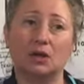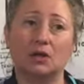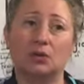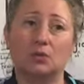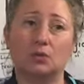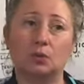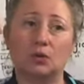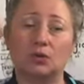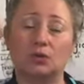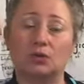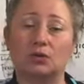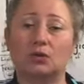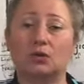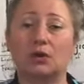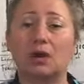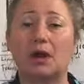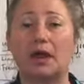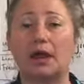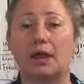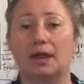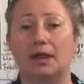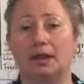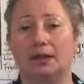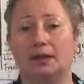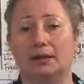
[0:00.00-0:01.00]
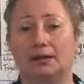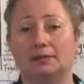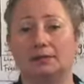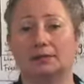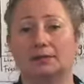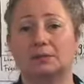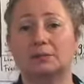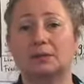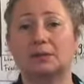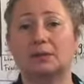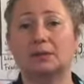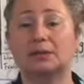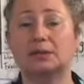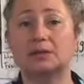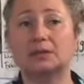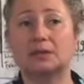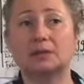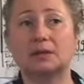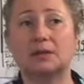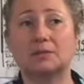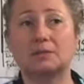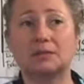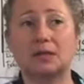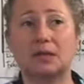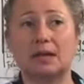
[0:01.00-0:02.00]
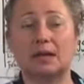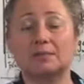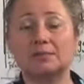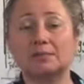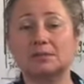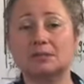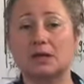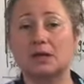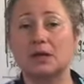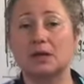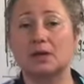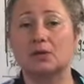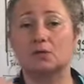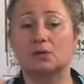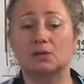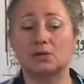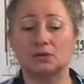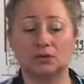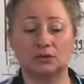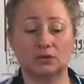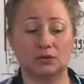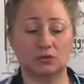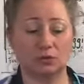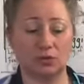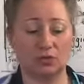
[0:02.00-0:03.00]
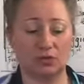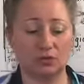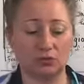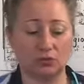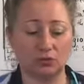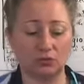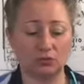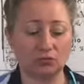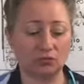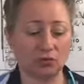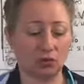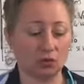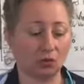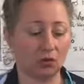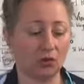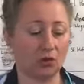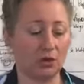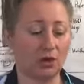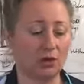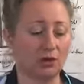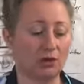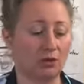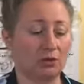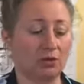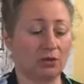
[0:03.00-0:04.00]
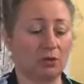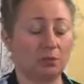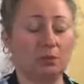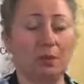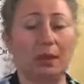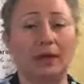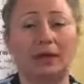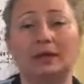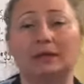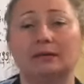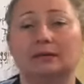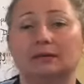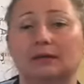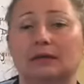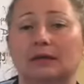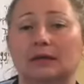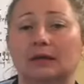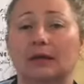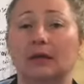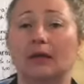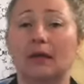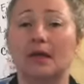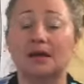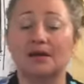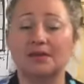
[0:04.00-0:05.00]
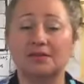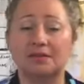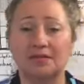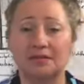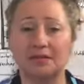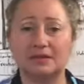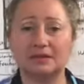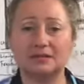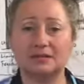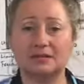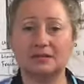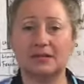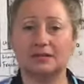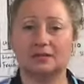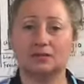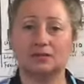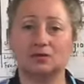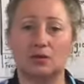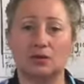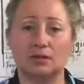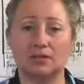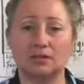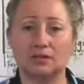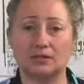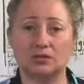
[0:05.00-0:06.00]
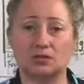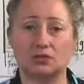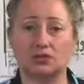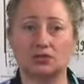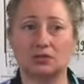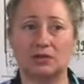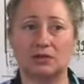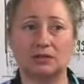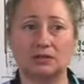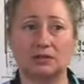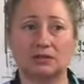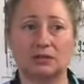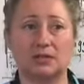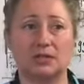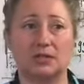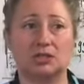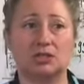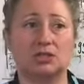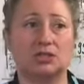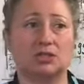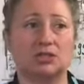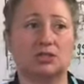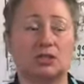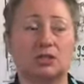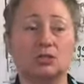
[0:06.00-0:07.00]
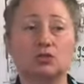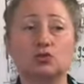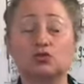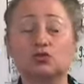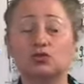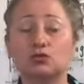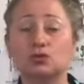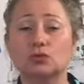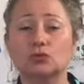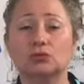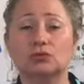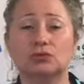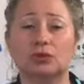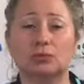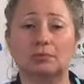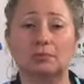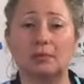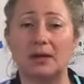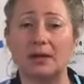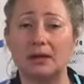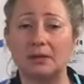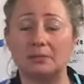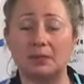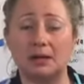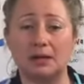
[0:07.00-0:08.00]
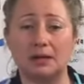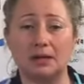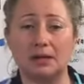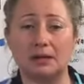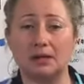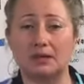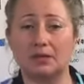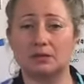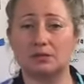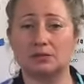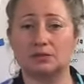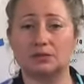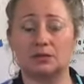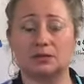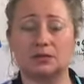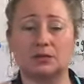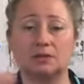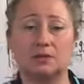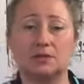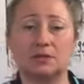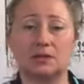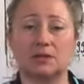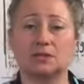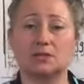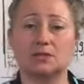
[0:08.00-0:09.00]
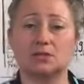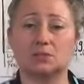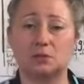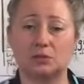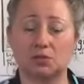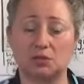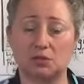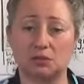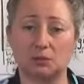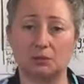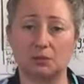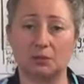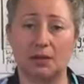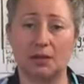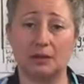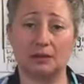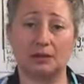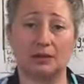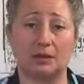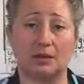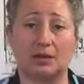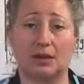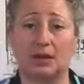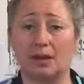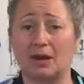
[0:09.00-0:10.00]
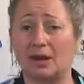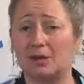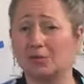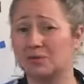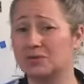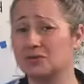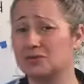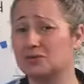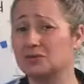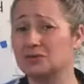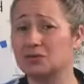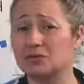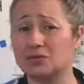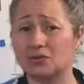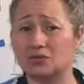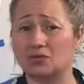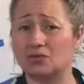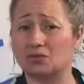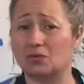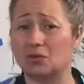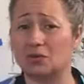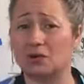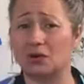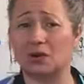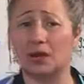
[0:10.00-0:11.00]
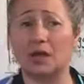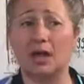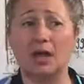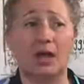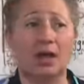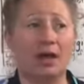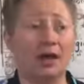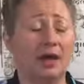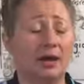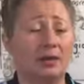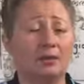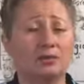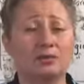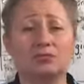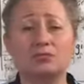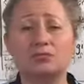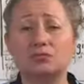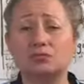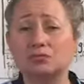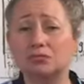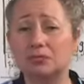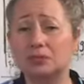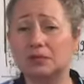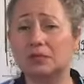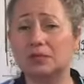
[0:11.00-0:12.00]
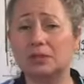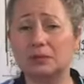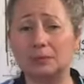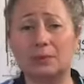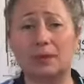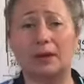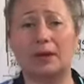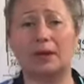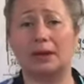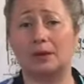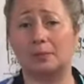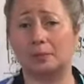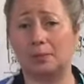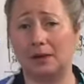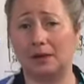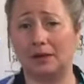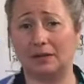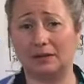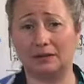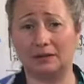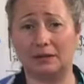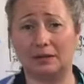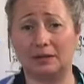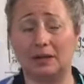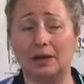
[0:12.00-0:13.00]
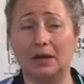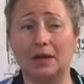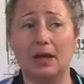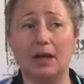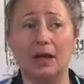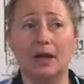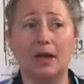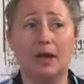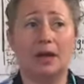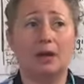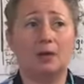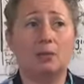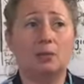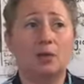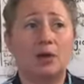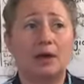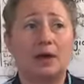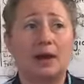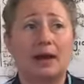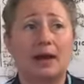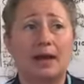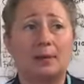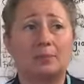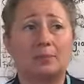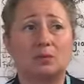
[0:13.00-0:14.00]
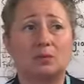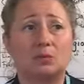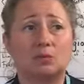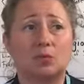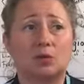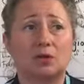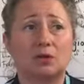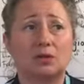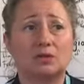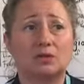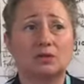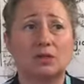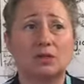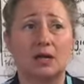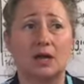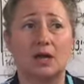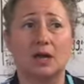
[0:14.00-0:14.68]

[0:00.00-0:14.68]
with your hand, because sometimes when you're drawing or you're painting, things get lost in translation. I drew for many, many years, and then I switched to painting, and I was good at drawing, and I was really bad at painting. And what happened was,